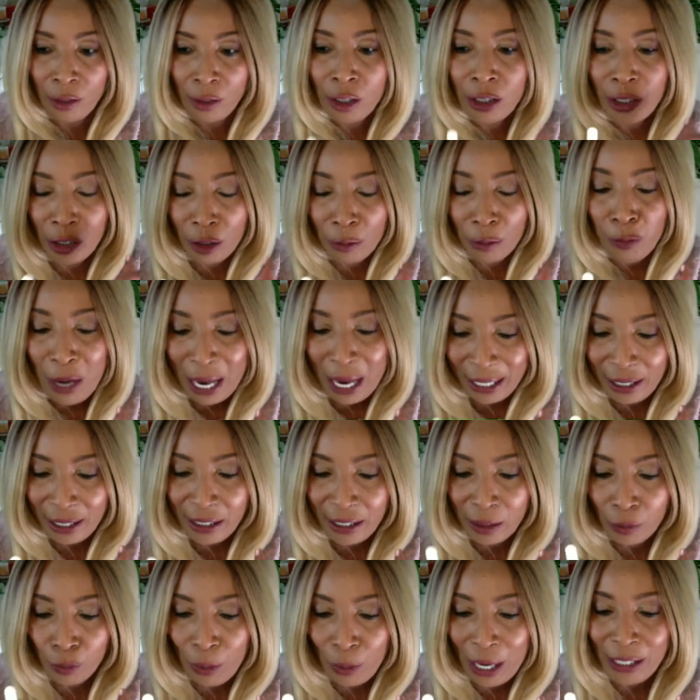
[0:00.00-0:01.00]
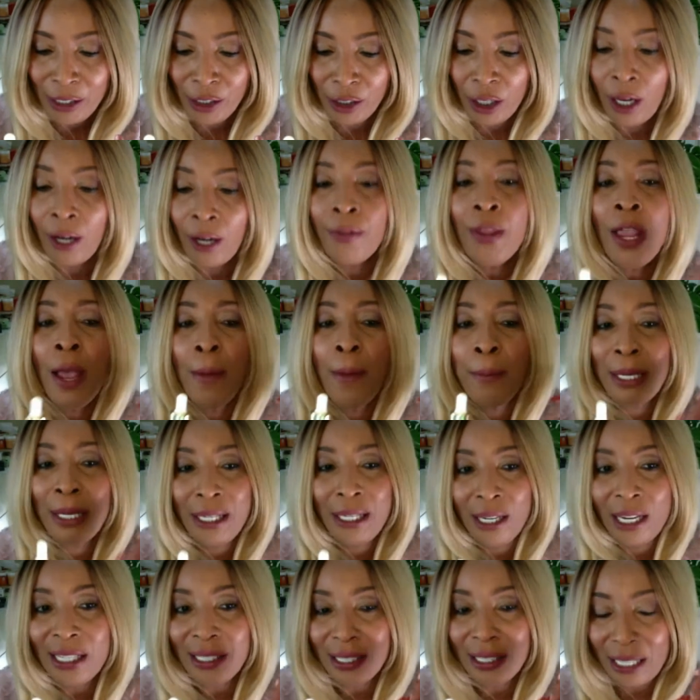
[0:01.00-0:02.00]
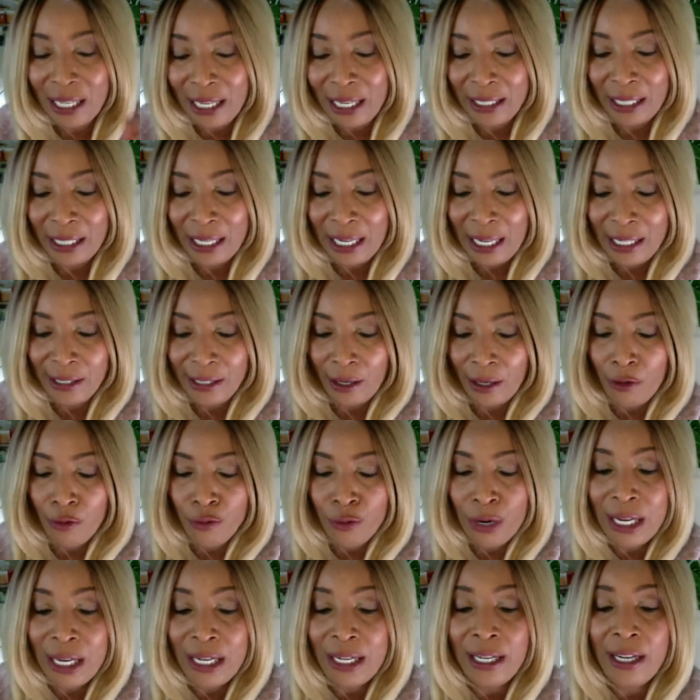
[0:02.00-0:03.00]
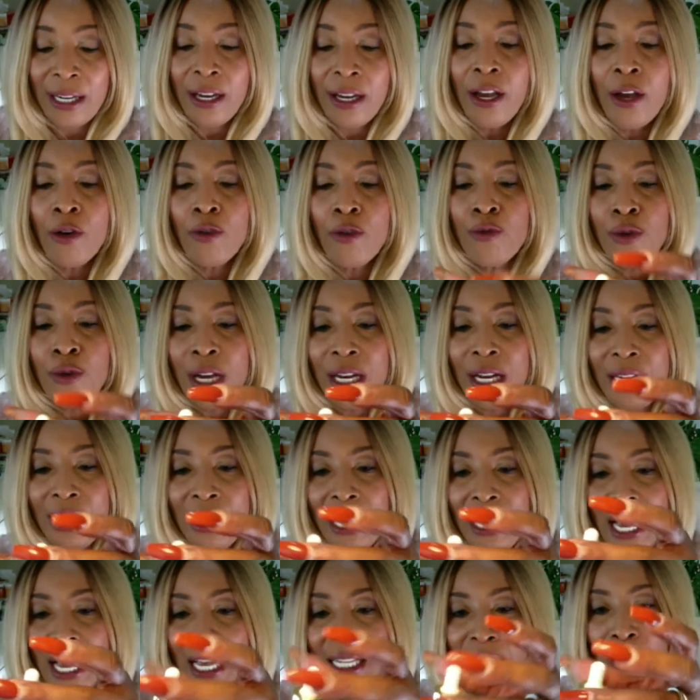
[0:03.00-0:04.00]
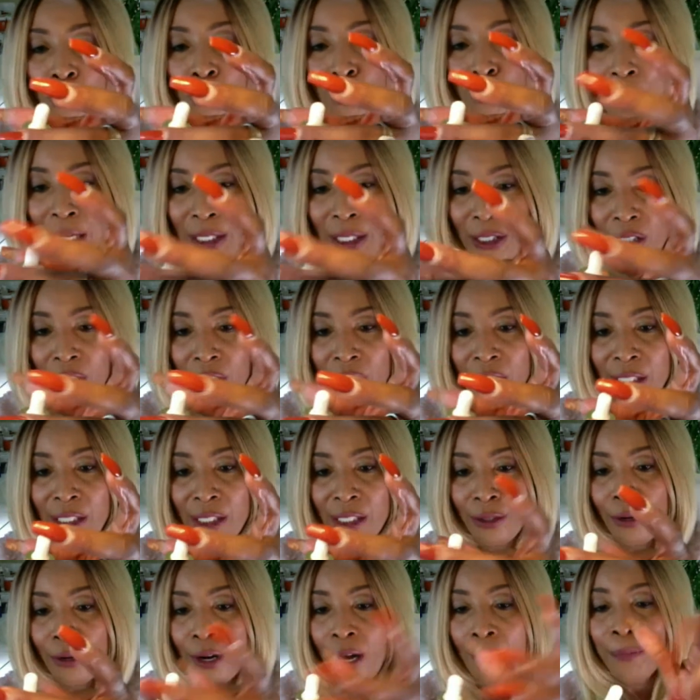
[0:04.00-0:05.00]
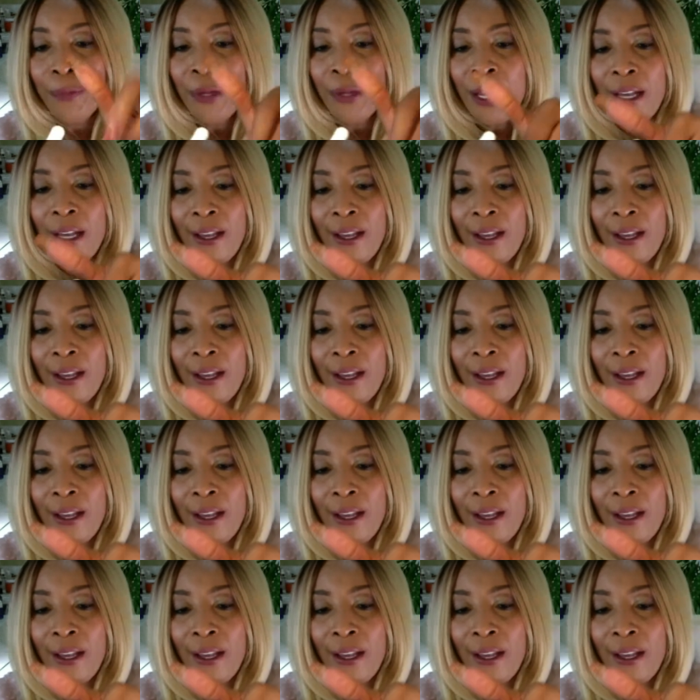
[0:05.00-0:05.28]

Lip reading: You should make it special because it is really, really a special serum.